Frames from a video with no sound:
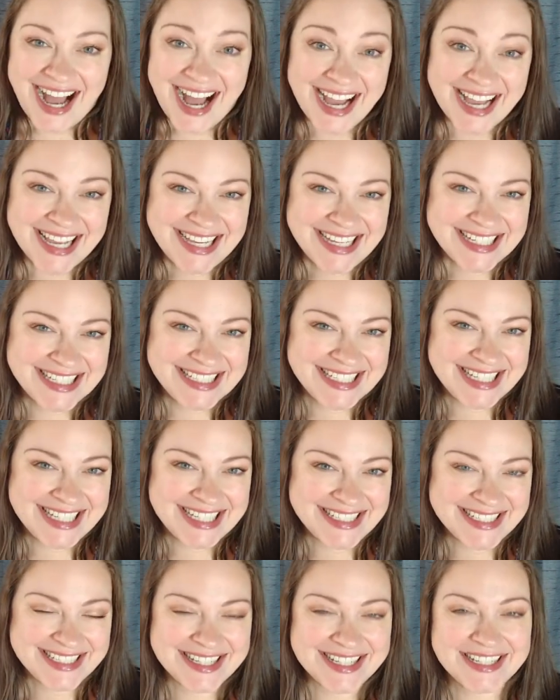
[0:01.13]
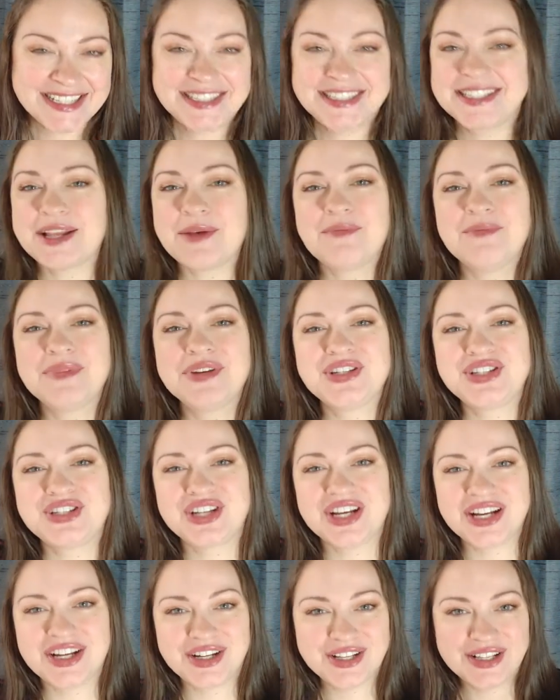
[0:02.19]
Hi, honeys. It's
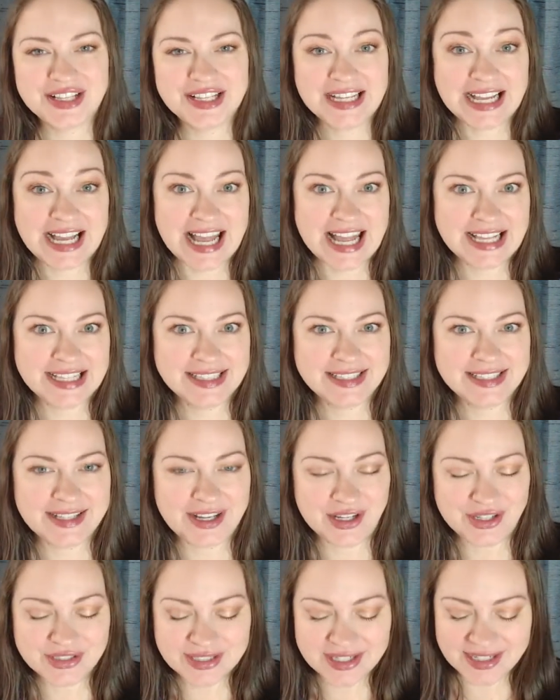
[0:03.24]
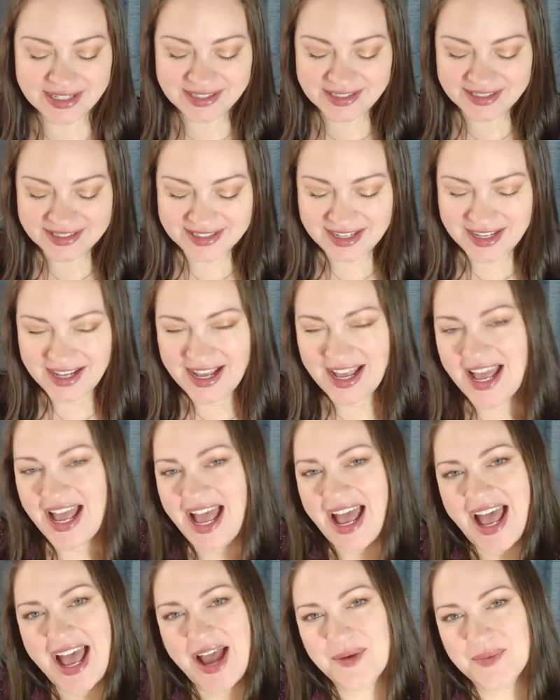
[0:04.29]
Michele and Zelda,
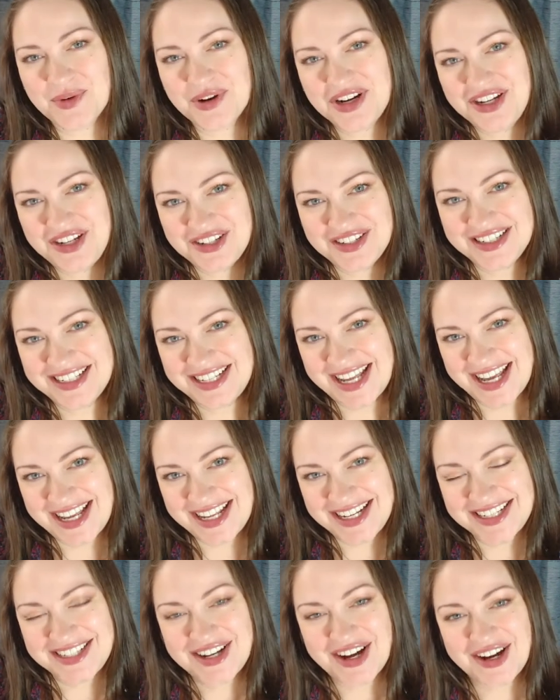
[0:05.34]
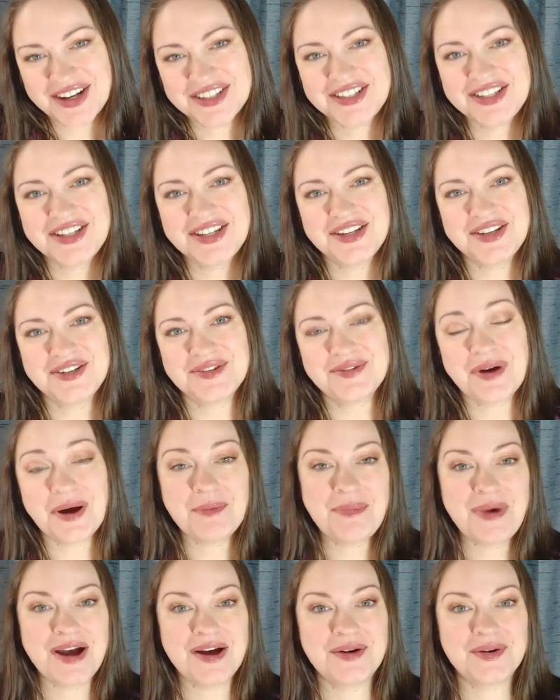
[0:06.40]
and we're here today to talk to you
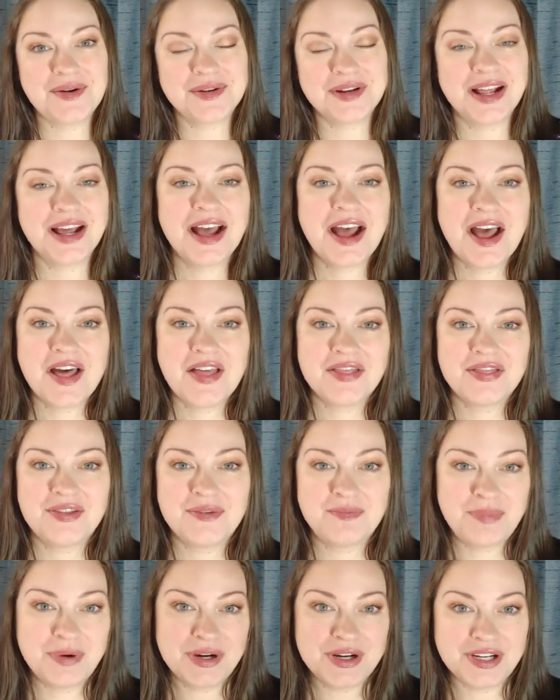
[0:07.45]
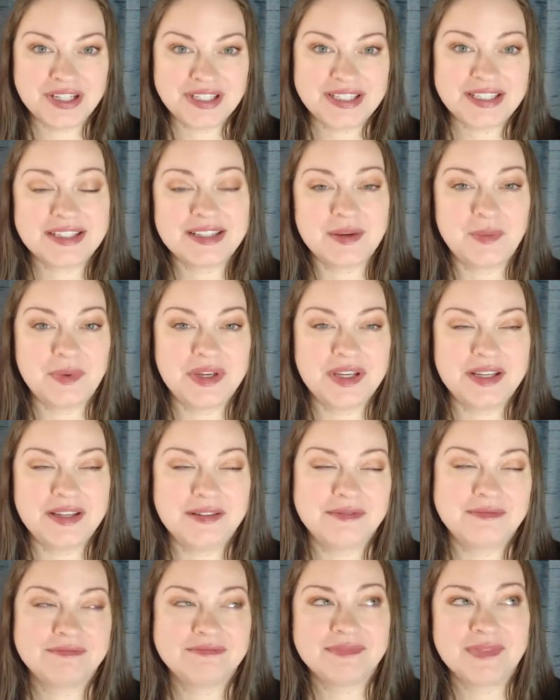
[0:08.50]
about the books that
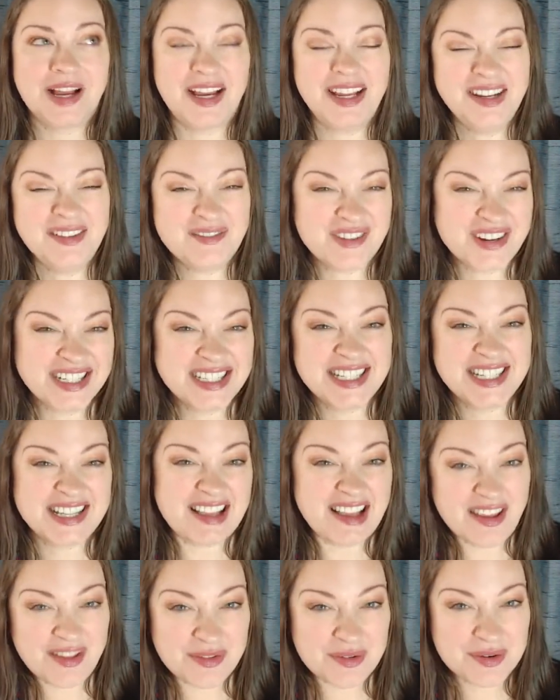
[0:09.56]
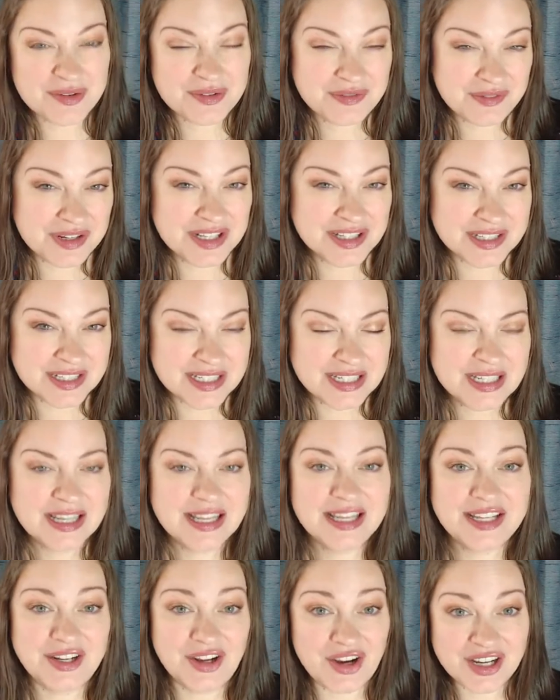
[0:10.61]
we kind of read together, really,
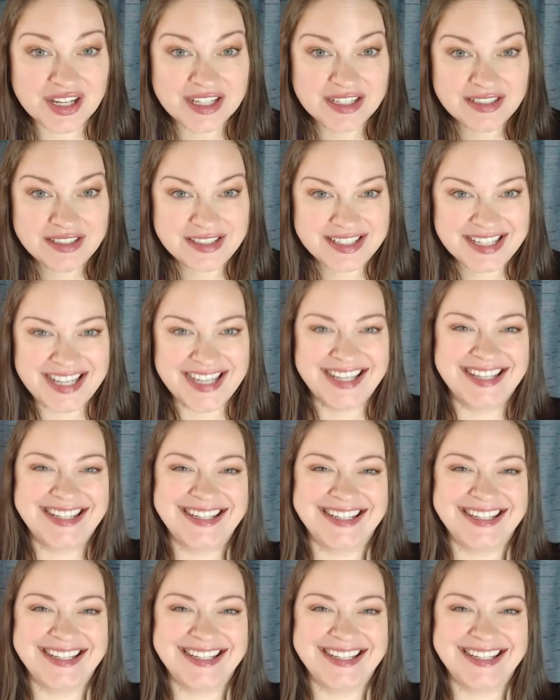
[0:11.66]
in August.